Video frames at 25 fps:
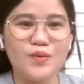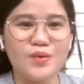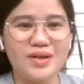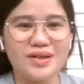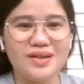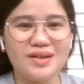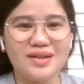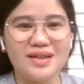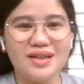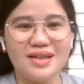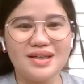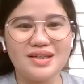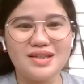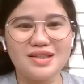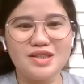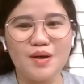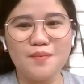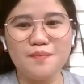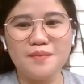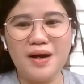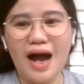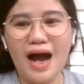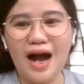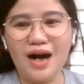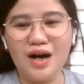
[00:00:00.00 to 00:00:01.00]
or like
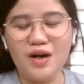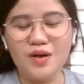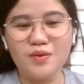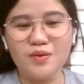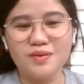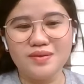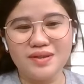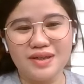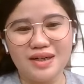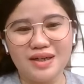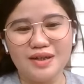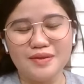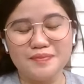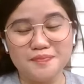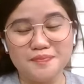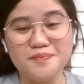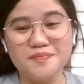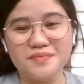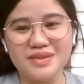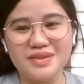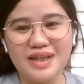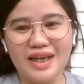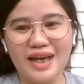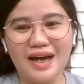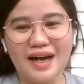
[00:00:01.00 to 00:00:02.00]
somehow
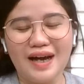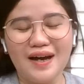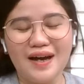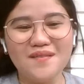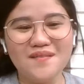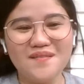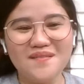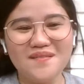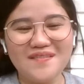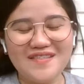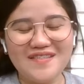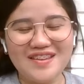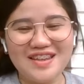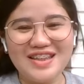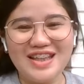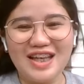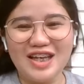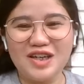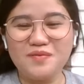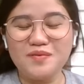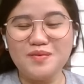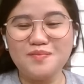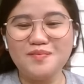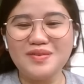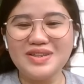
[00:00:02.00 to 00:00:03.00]
yeah, like
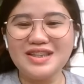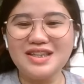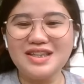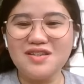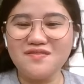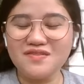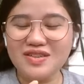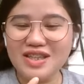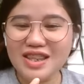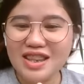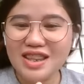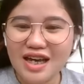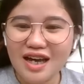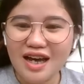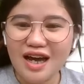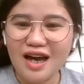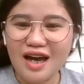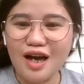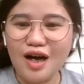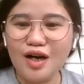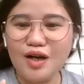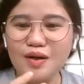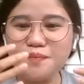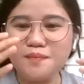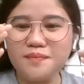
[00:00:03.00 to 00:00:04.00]
we believe in
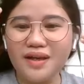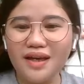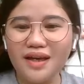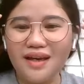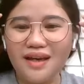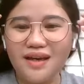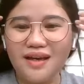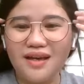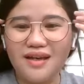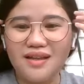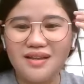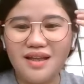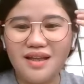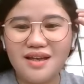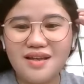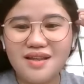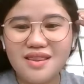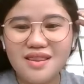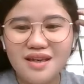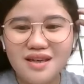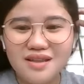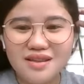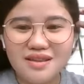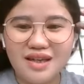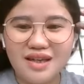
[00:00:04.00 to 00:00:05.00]
them, and I
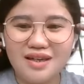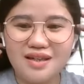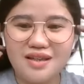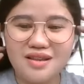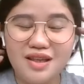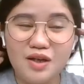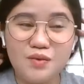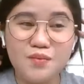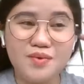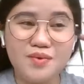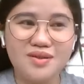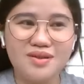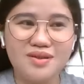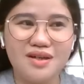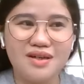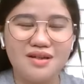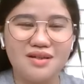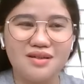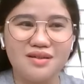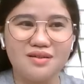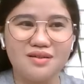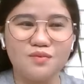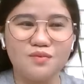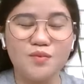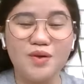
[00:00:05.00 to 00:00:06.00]
think they're
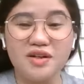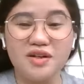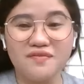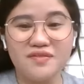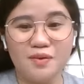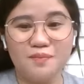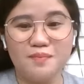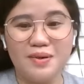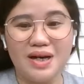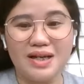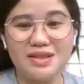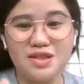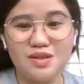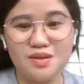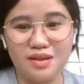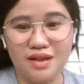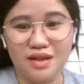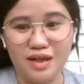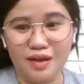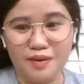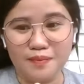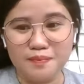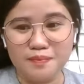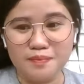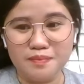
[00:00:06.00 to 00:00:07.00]
one of the best
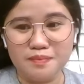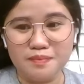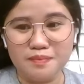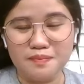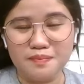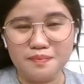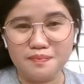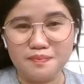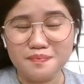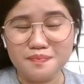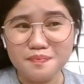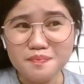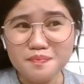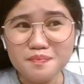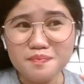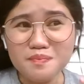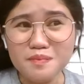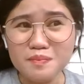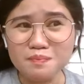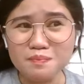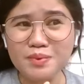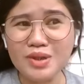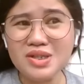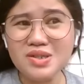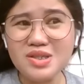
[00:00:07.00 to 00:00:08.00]

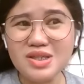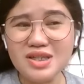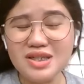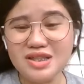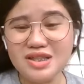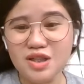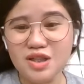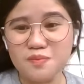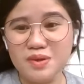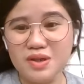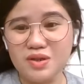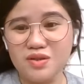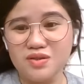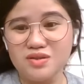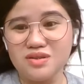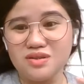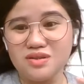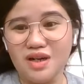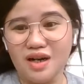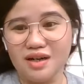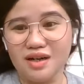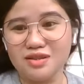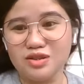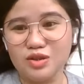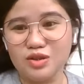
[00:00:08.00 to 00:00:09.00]
person that you could
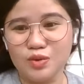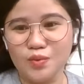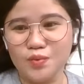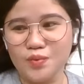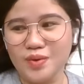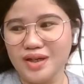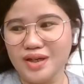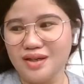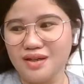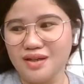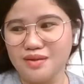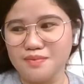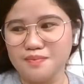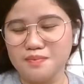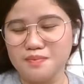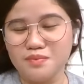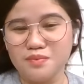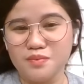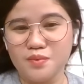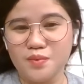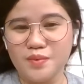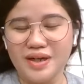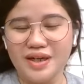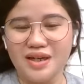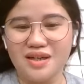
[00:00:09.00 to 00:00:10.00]
talk to
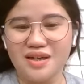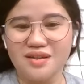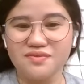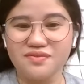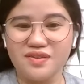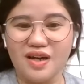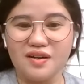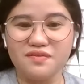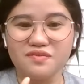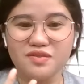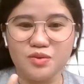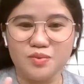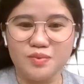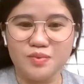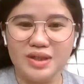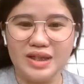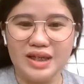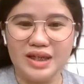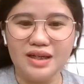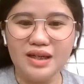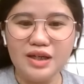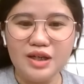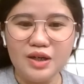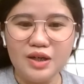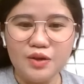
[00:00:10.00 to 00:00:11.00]
if ever
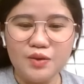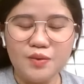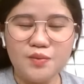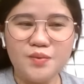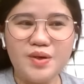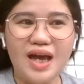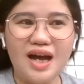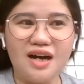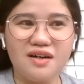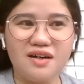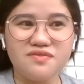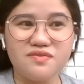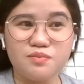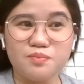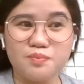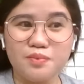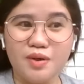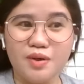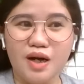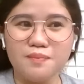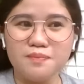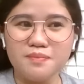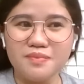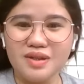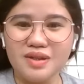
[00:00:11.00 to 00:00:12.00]
we have
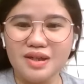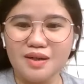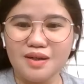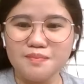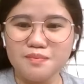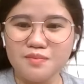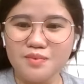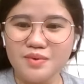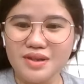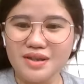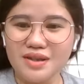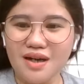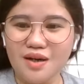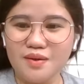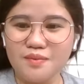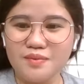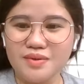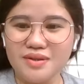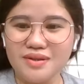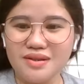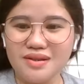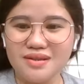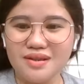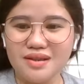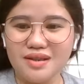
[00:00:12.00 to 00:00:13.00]
problem with
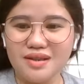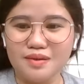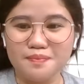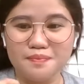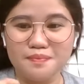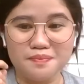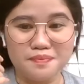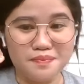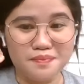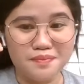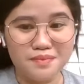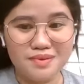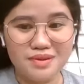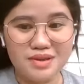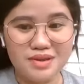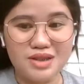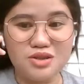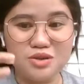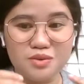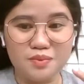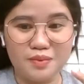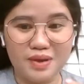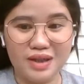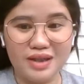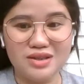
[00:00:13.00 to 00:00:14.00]
our
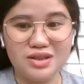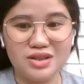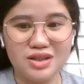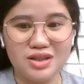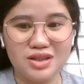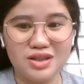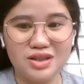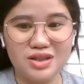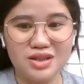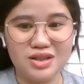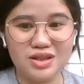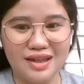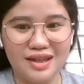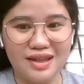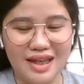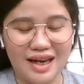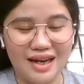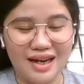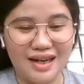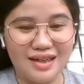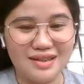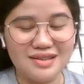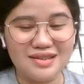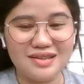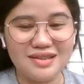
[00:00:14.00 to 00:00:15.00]
situation,
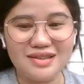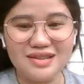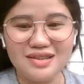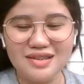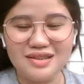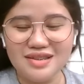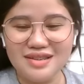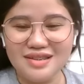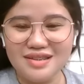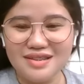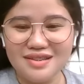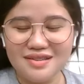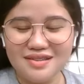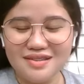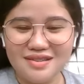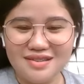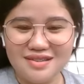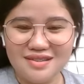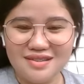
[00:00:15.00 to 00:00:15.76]
especially in class.